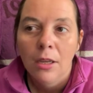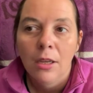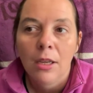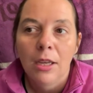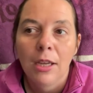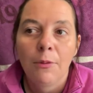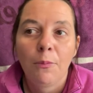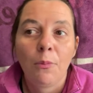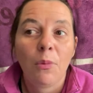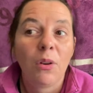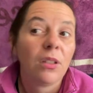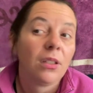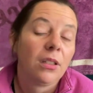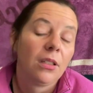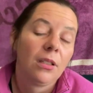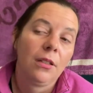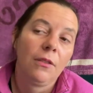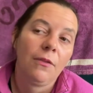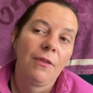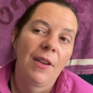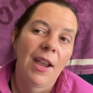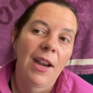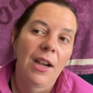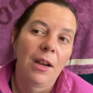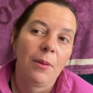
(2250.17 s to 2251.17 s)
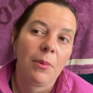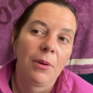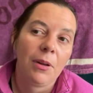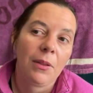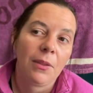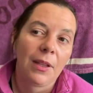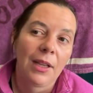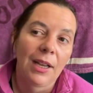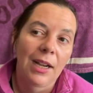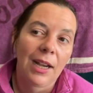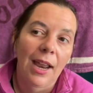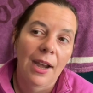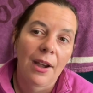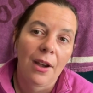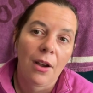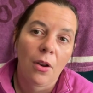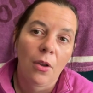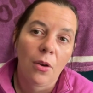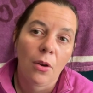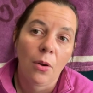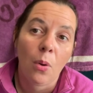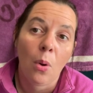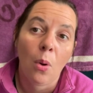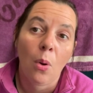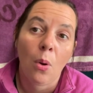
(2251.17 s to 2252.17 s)
it wasn't available in the
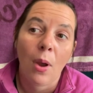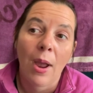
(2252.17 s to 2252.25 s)
catalogue